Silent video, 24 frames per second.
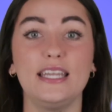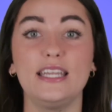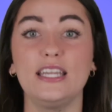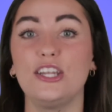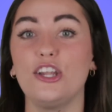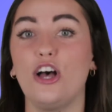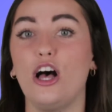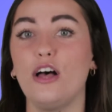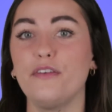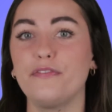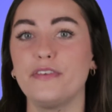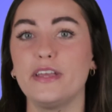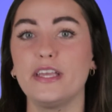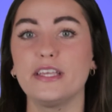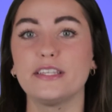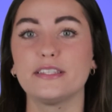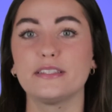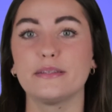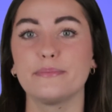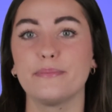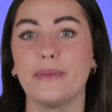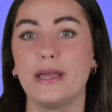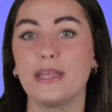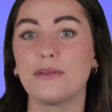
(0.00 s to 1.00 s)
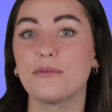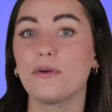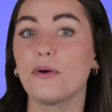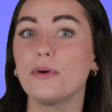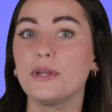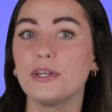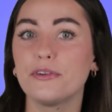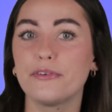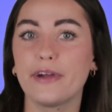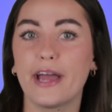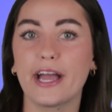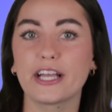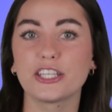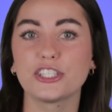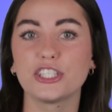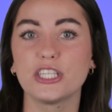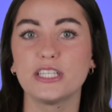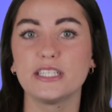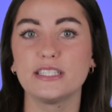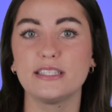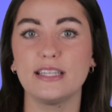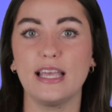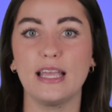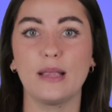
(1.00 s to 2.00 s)
In an office,
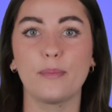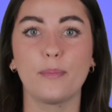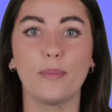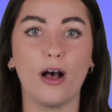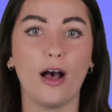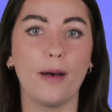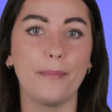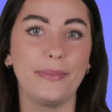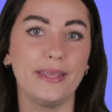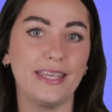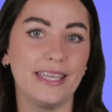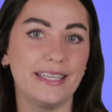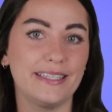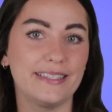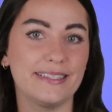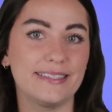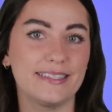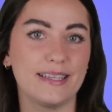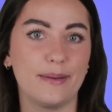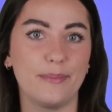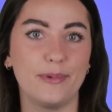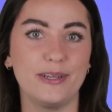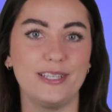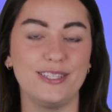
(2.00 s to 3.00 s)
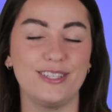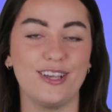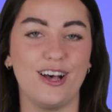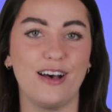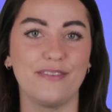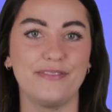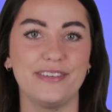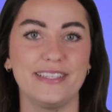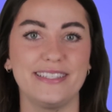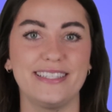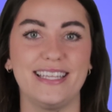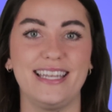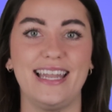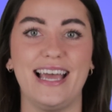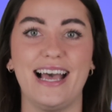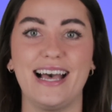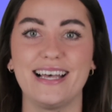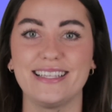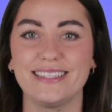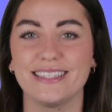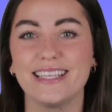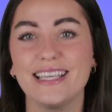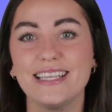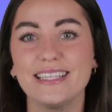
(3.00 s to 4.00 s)
micro-interactions like popping into someone's office and
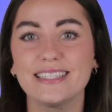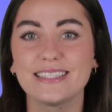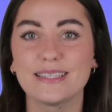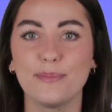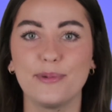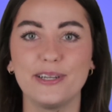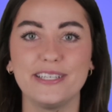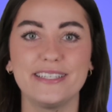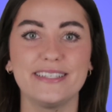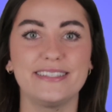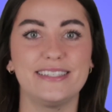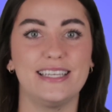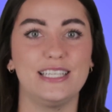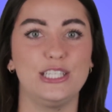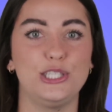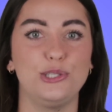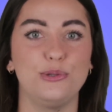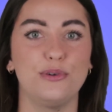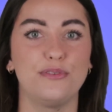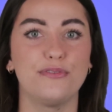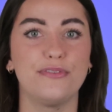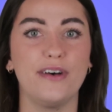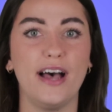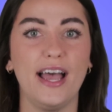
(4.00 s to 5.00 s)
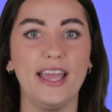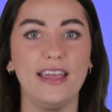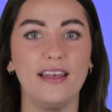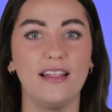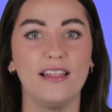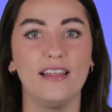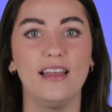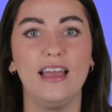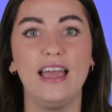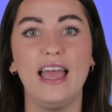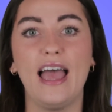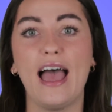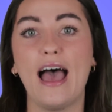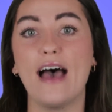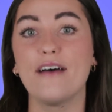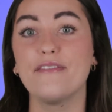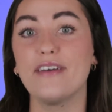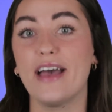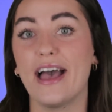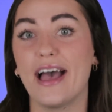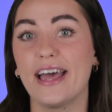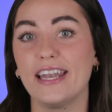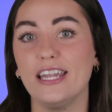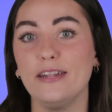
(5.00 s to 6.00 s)
asking someone to send you a file
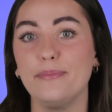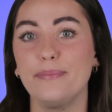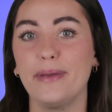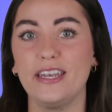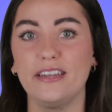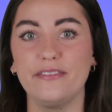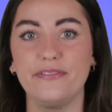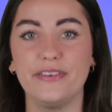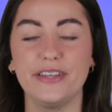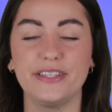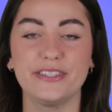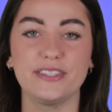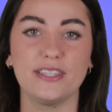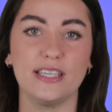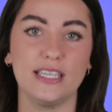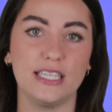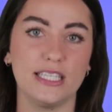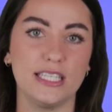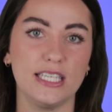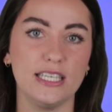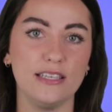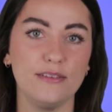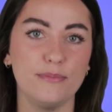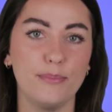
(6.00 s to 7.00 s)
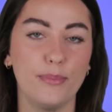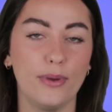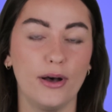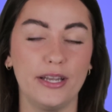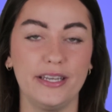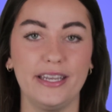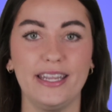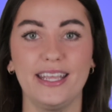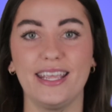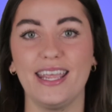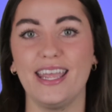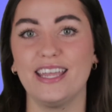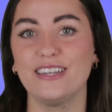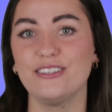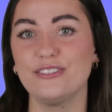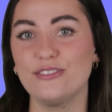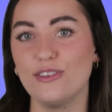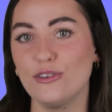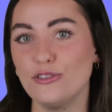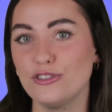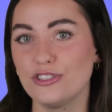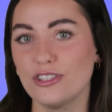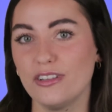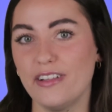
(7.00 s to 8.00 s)
have added benefits like team bonding and
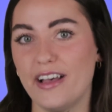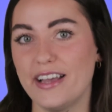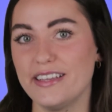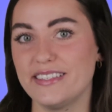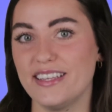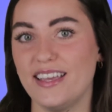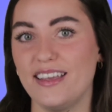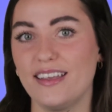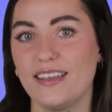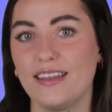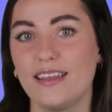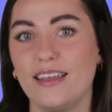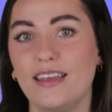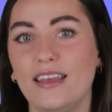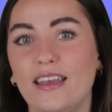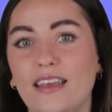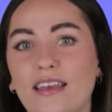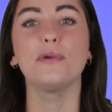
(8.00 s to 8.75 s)
socializing.